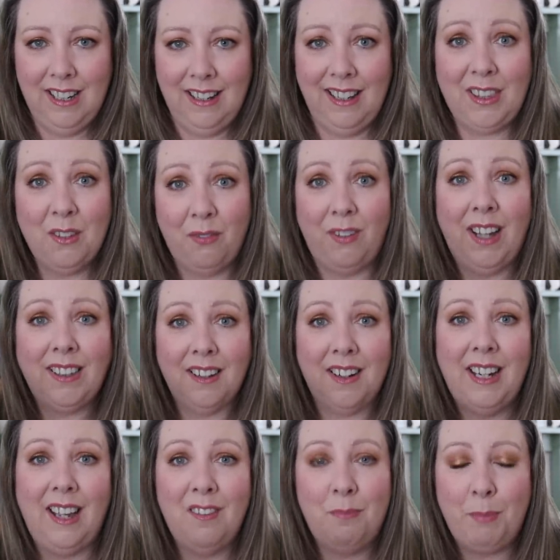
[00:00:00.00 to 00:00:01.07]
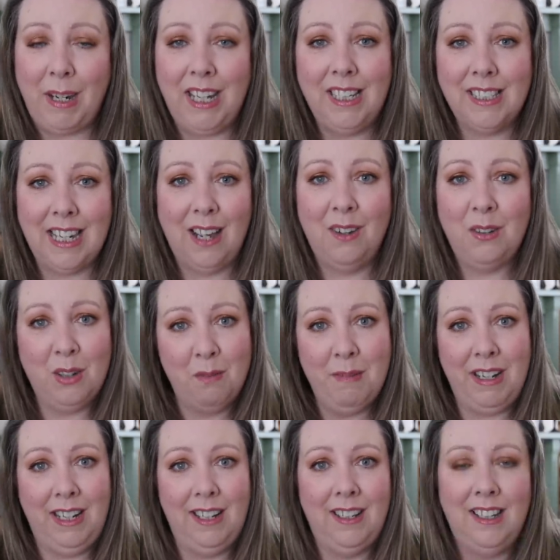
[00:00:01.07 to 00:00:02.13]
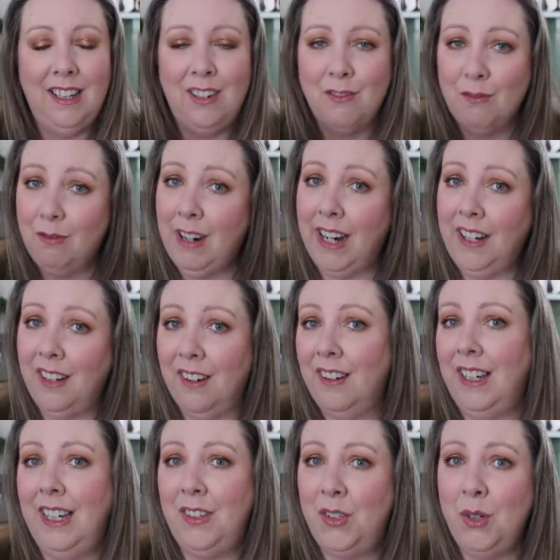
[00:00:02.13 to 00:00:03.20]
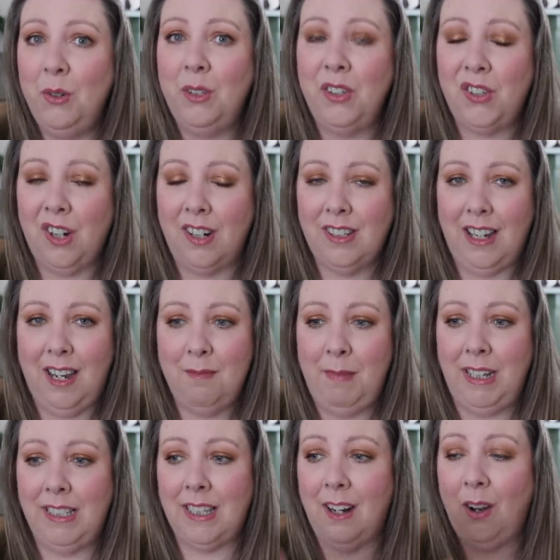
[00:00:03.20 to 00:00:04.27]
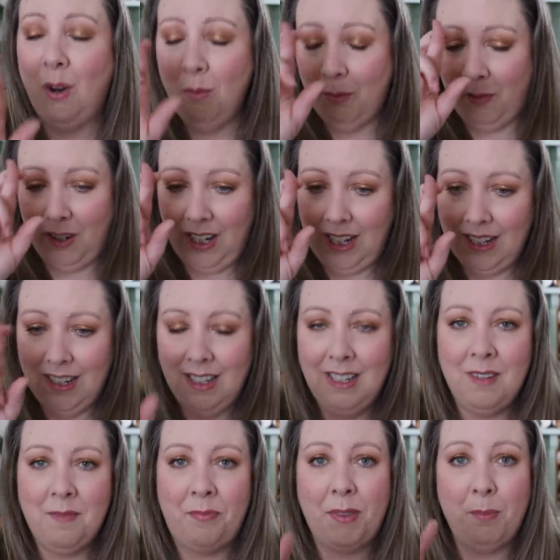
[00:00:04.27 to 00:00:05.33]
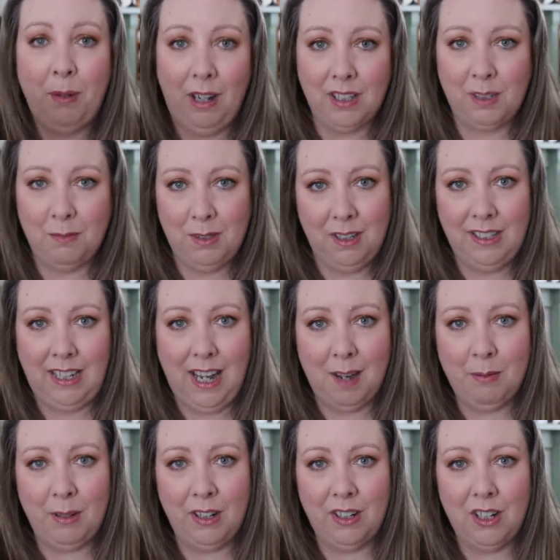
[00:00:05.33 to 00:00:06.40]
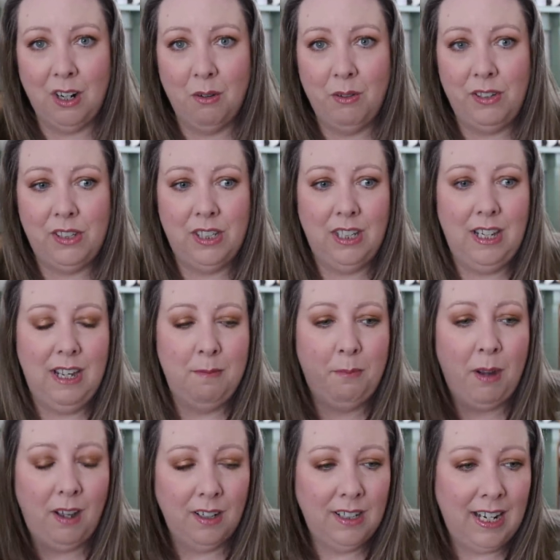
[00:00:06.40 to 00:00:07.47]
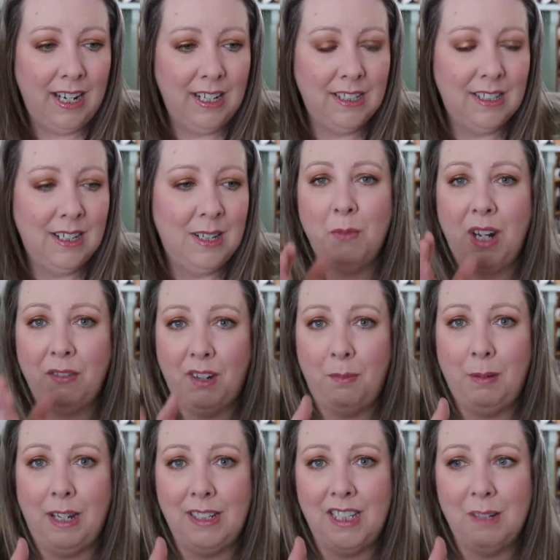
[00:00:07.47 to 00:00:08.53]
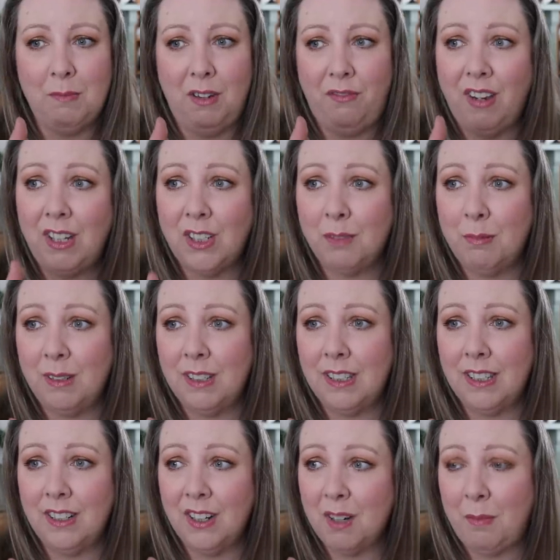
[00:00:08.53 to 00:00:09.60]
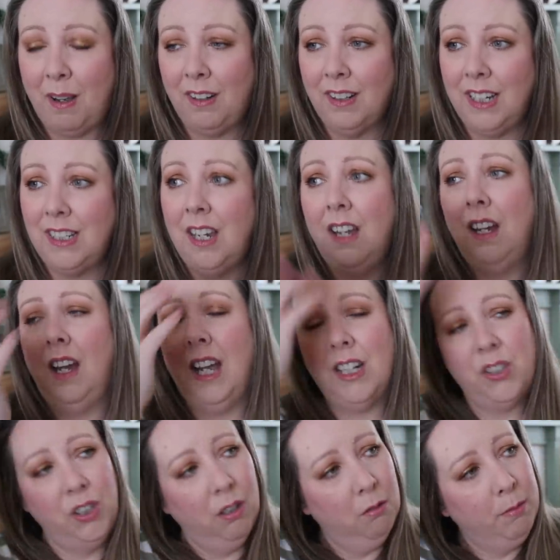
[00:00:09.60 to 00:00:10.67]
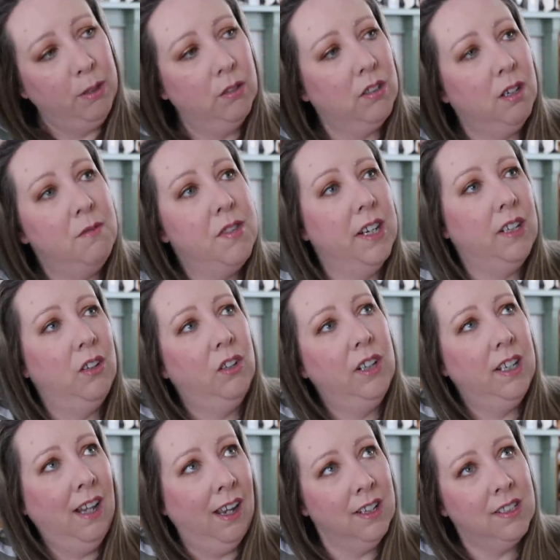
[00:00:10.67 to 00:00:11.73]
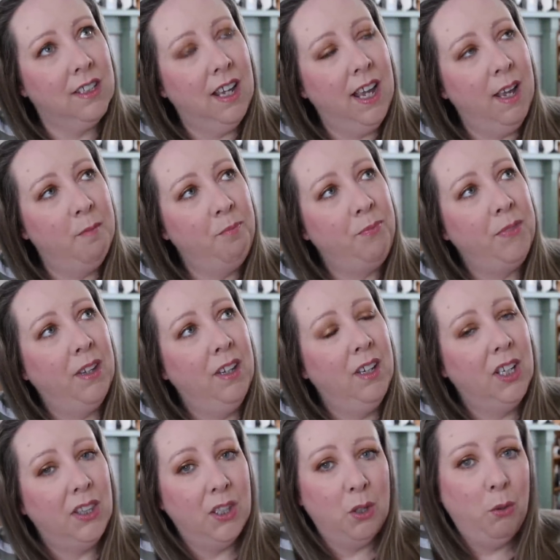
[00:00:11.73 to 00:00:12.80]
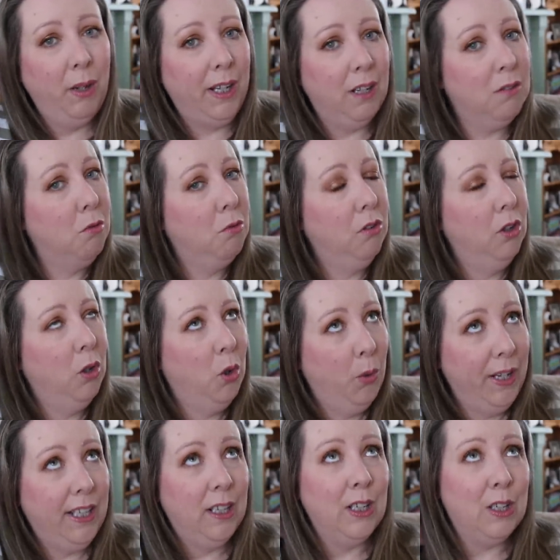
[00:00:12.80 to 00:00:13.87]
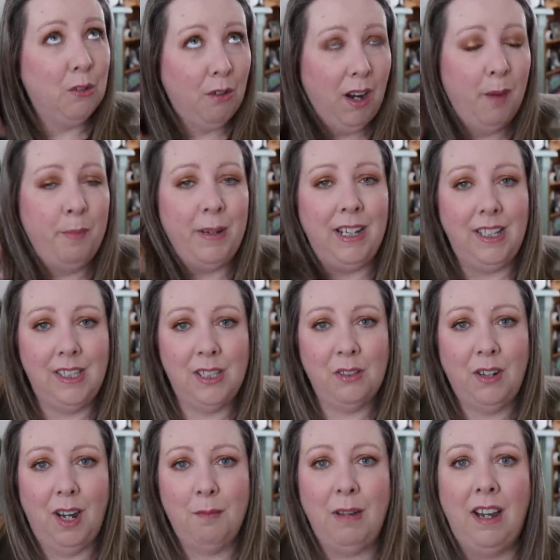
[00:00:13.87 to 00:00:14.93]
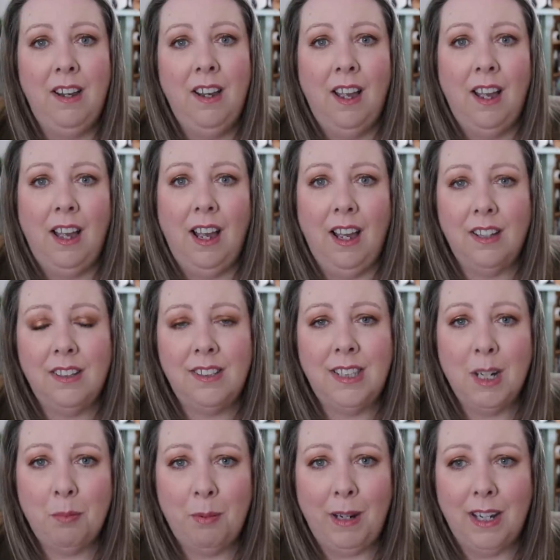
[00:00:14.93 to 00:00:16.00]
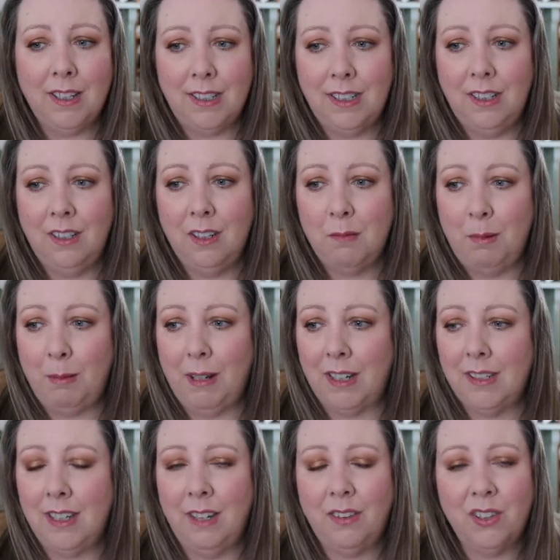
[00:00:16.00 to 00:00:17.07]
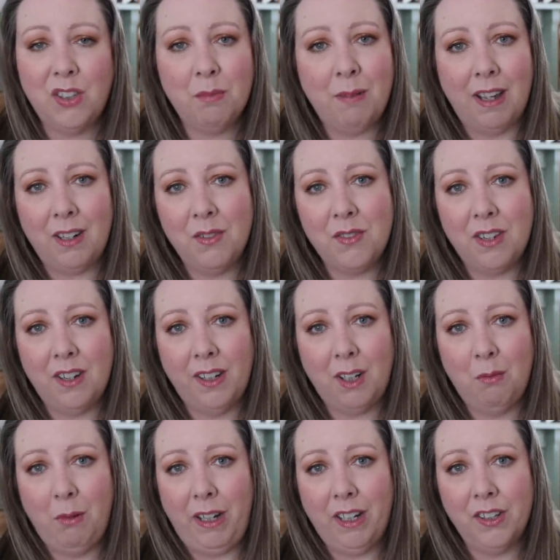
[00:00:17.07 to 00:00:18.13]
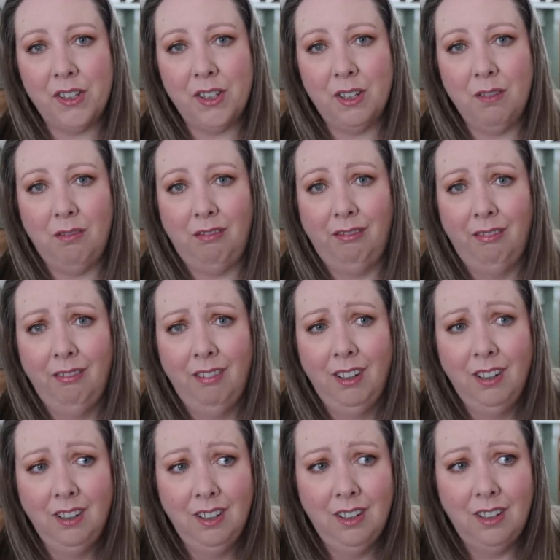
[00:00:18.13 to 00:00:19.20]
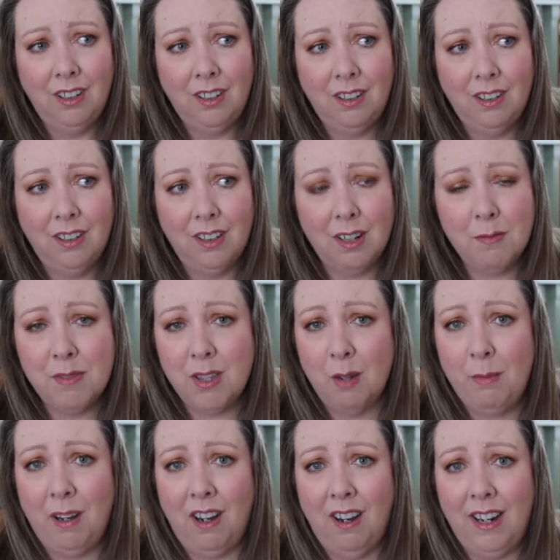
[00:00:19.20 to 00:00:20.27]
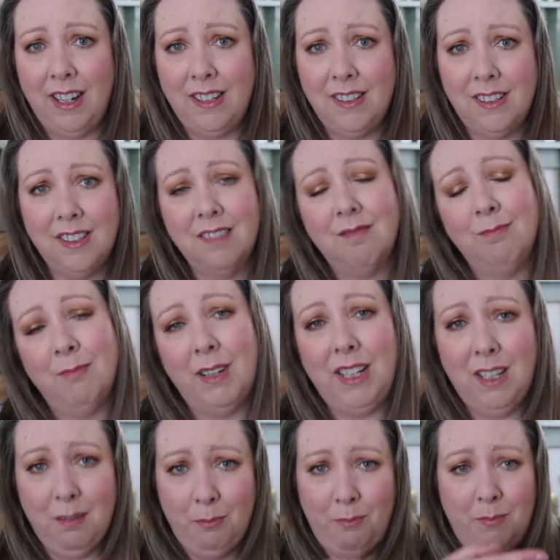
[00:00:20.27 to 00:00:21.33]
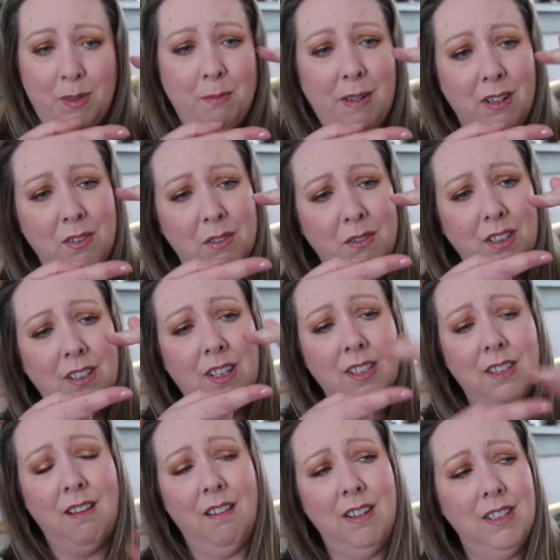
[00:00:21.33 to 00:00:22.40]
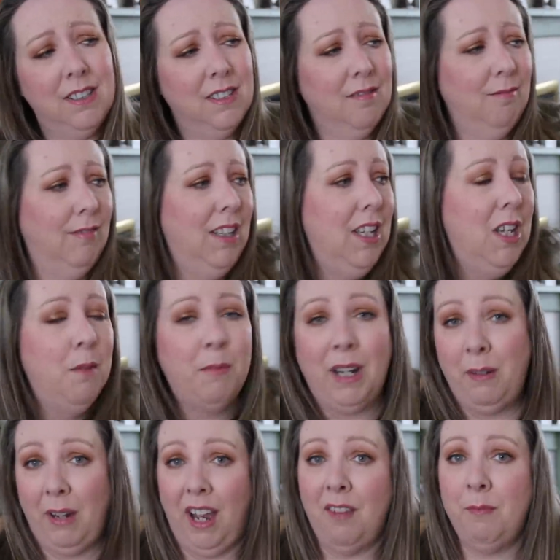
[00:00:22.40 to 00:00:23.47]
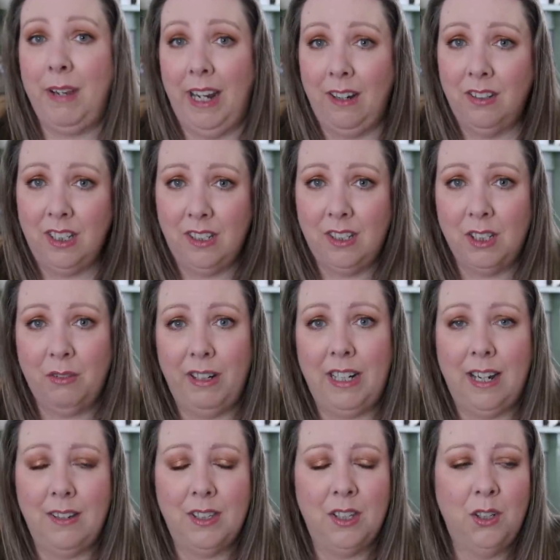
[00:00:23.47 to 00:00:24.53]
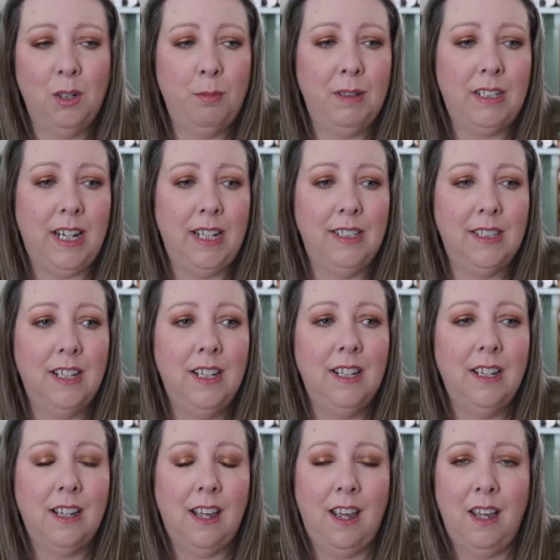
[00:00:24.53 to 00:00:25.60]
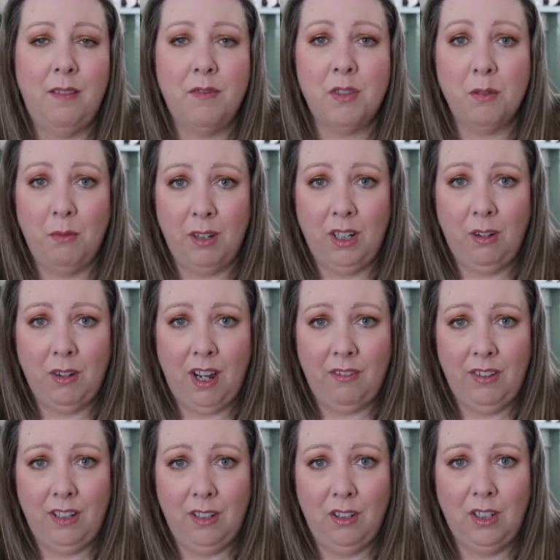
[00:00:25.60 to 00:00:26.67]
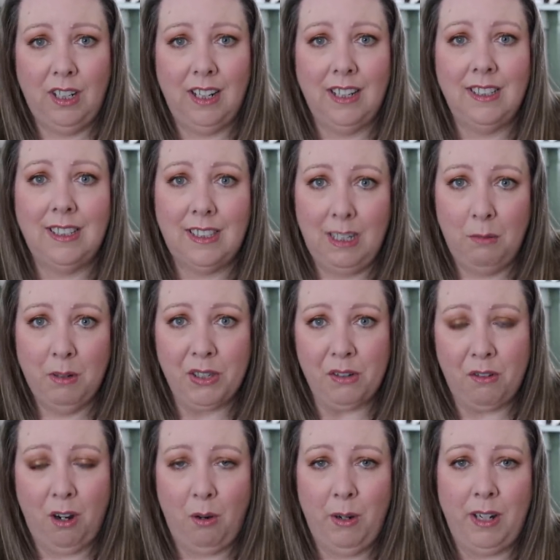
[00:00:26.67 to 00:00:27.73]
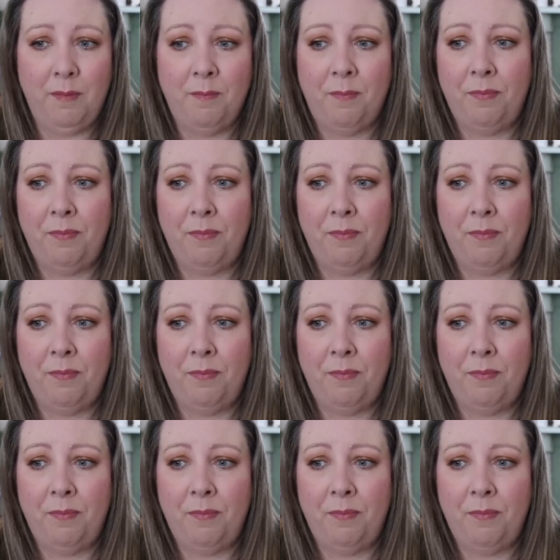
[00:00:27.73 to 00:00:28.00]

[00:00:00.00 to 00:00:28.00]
Like the fact that I have bees now coming in regularly to the jardin means that hopefully the blossoms on the apple are going to pollinate. Whenever I plant out my vegetables, they're going to pollinate. Actually, oh my God, I was like looking at the quick crop Instagram and they're going to be planting out their tomatoes in like a week or two. I'm so behind. My little tomatoes are like that size. But anyway, I haven't been out into the greenhouse in a couple of days. So I want to go and have a little look, see what's growing.